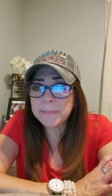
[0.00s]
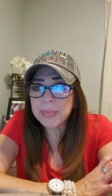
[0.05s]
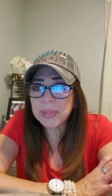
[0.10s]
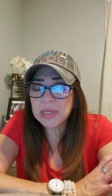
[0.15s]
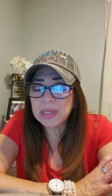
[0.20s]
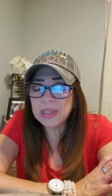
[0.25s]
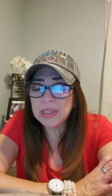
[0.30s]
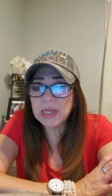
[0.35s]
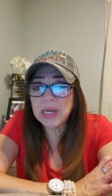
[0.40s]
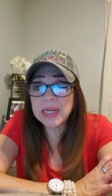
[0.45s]

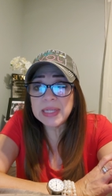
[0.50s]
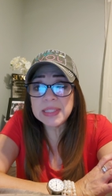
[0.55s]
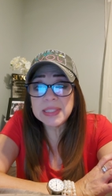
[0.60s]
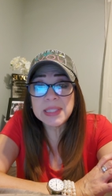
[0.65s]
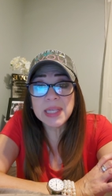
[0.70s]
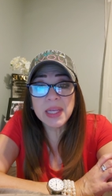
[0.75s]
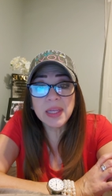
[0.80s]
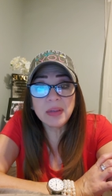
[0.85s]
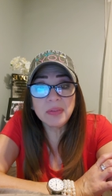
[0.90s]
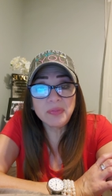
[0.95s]
Uh,
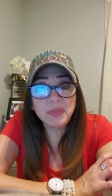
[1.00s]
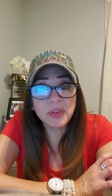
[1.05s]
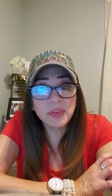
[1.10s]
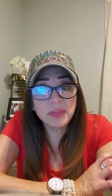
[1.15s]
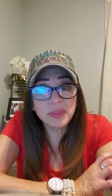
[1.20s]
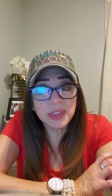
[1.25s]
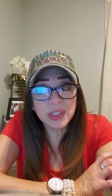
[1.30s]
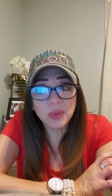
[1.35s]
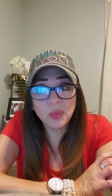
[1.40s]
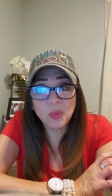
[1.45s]
Isaiah
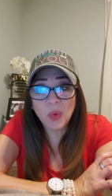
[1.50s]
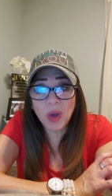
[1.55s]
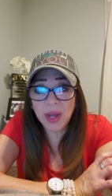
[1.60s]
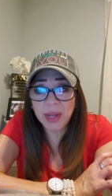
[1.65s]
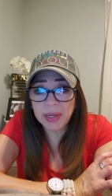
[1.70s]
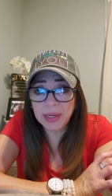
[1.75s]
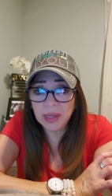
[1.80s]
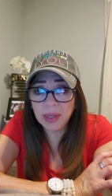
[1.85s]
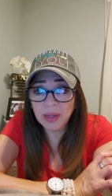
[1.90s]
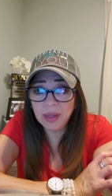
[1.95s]

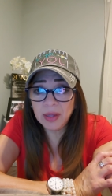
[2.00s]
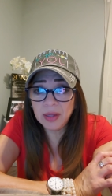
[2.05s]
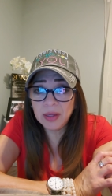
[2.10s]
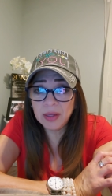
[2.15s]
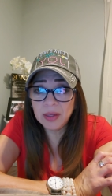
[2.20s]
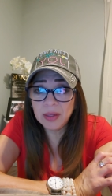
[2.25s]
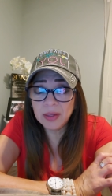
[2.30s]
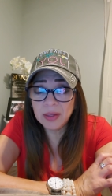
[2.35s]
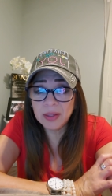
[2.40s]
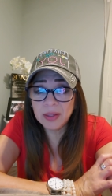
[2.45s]
51,
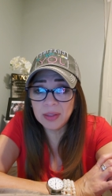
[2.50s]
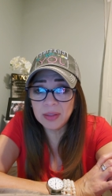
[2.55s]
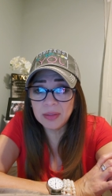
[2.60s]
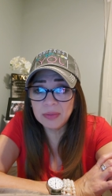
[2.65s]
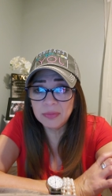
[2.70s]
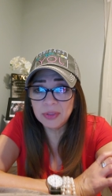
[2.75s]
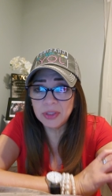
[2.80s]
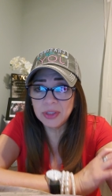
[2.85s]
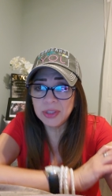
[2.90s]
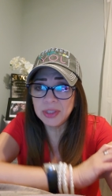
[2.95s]
uh,
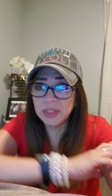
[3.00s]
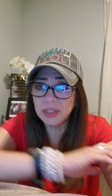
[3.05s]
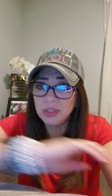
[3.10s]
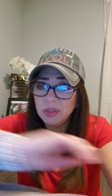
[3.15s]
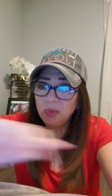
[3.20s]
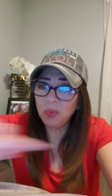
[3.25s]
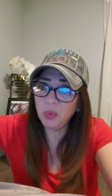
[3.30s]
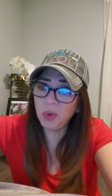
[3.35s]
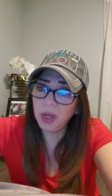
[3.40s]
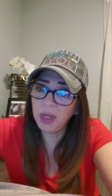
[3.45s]

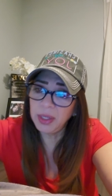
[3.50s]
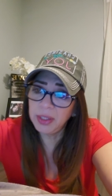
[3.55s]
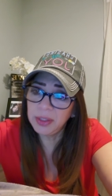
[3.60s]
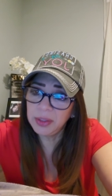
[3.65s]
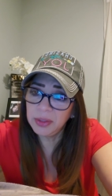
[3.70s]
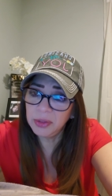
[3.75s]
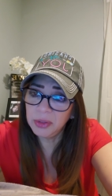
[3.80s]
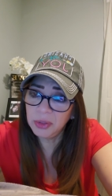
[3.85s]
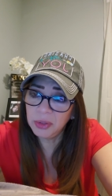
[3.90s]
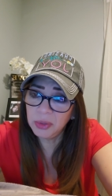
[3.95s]
verses
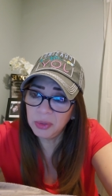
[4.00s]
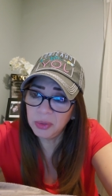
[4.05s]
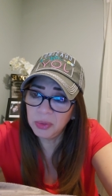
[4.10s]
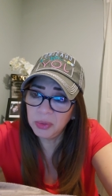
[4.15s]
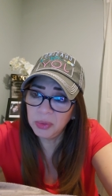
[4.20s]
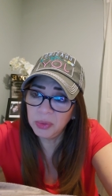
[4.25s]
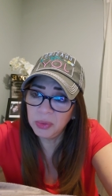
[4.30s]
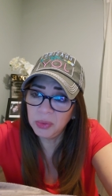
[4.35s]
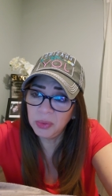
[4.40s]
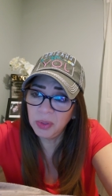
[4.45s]
1
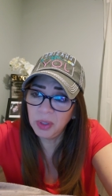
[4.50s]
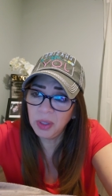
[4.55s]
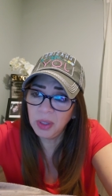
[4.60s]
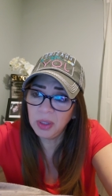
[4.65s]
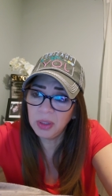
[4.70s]
through...